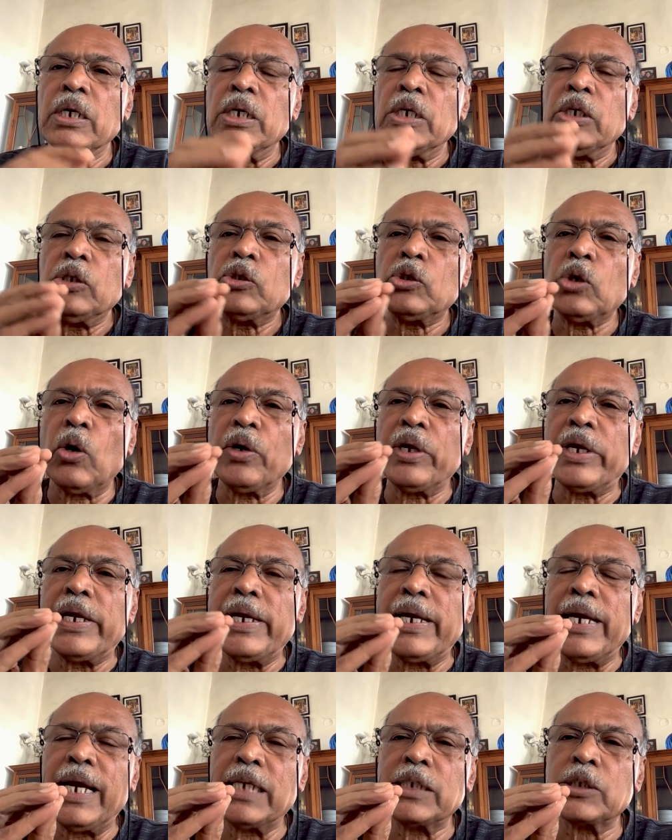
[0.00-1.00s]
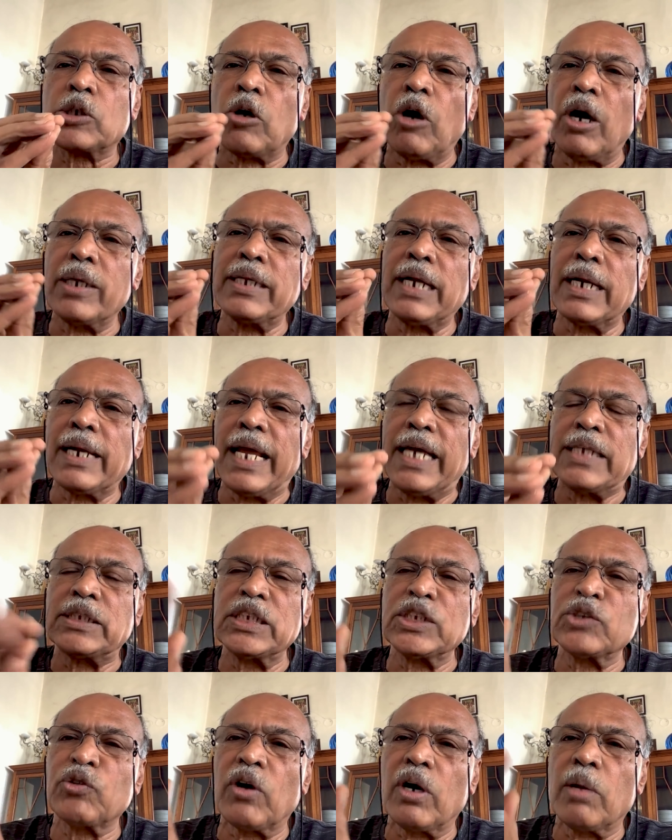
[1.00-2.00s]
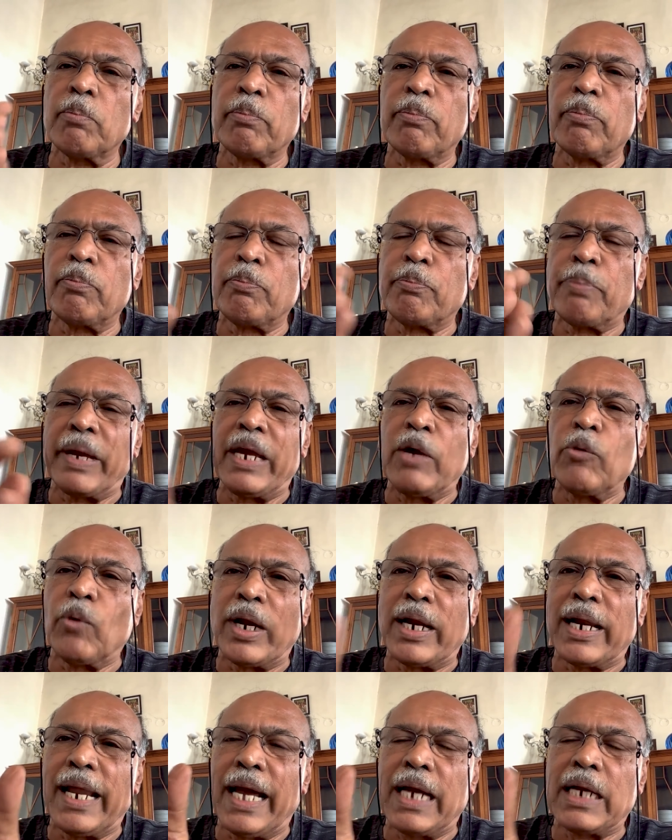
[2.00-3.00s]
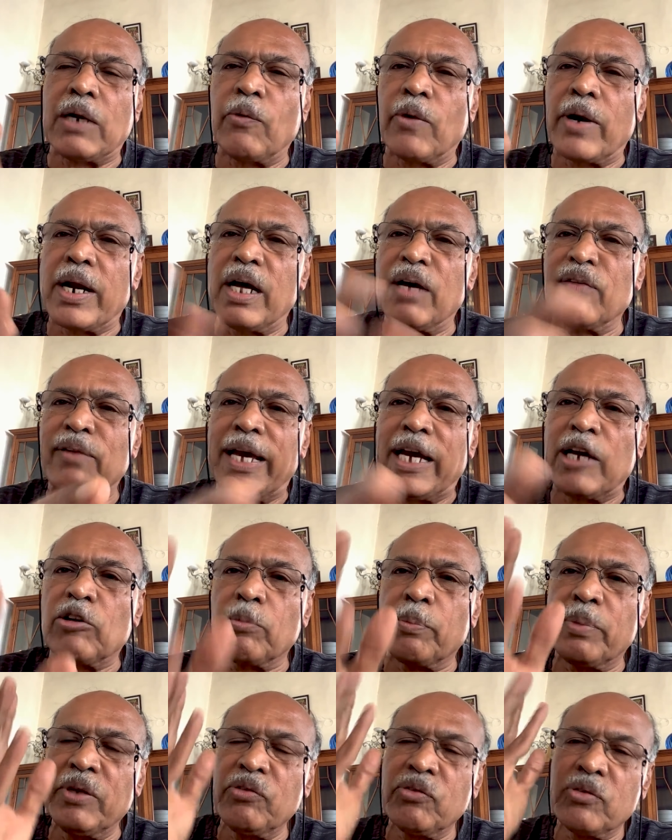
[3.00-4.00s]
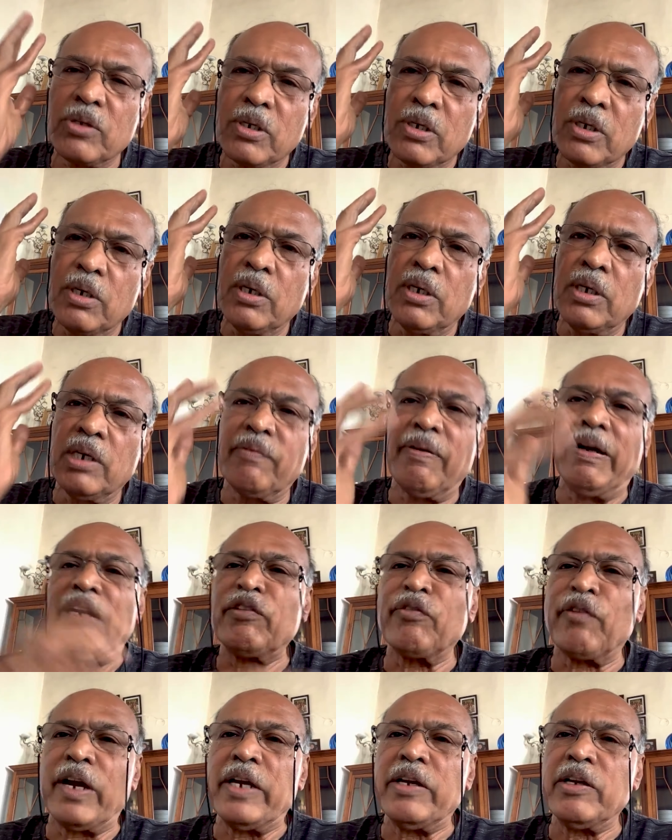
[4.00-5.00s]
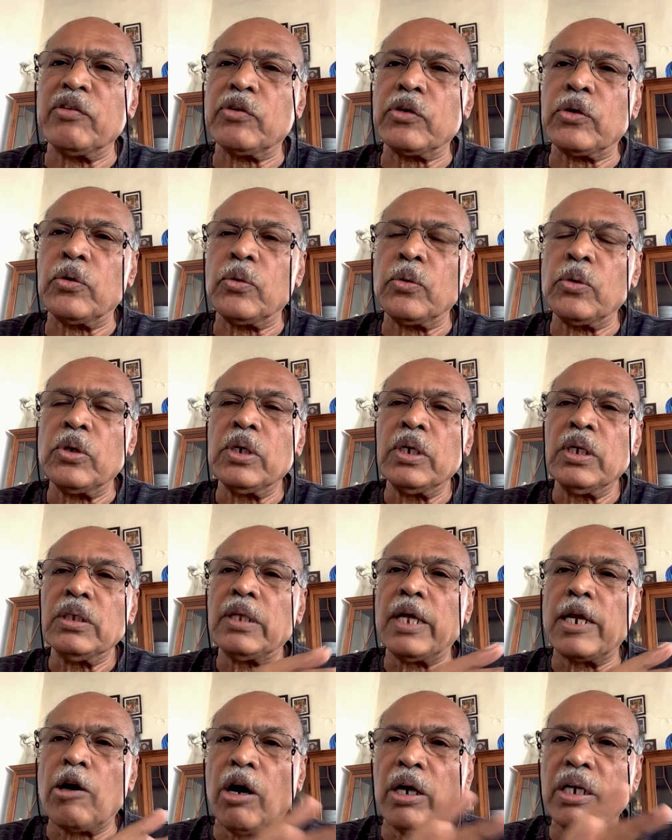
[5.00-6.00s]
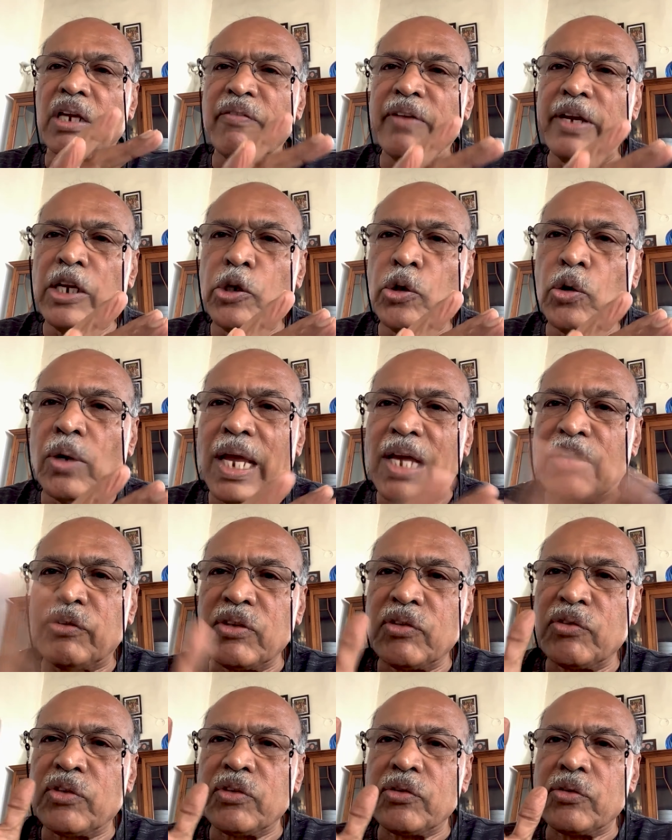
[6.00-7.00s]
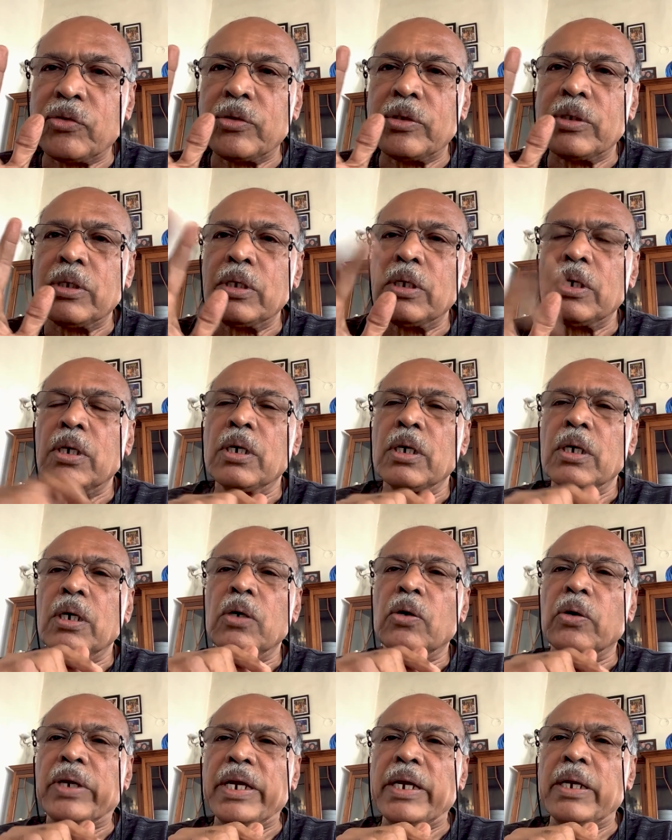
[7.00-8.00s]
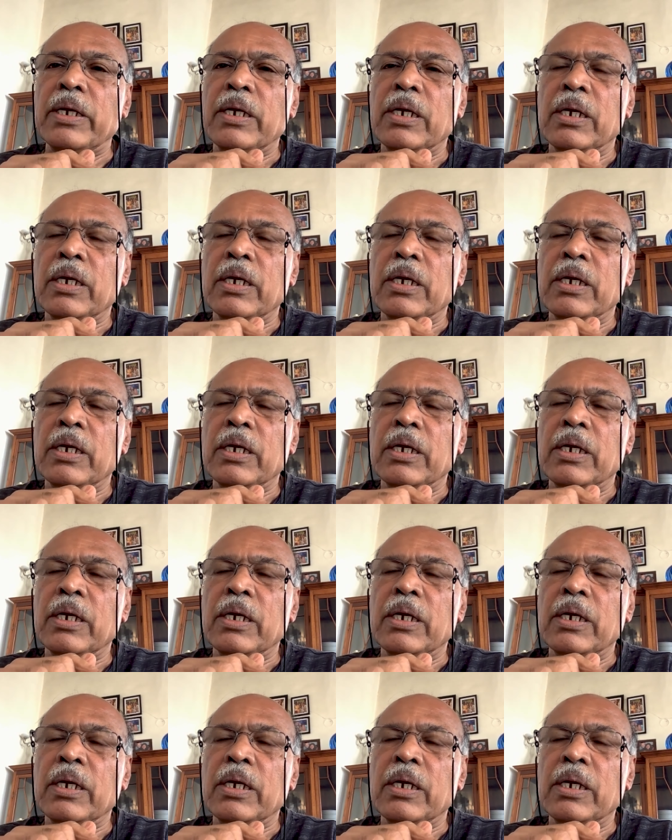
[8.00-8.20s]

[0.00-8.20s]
so he has got that license for paying one lakh or one and a half lakh rupees twenty-five years ago. They're not giving new licenses, okay?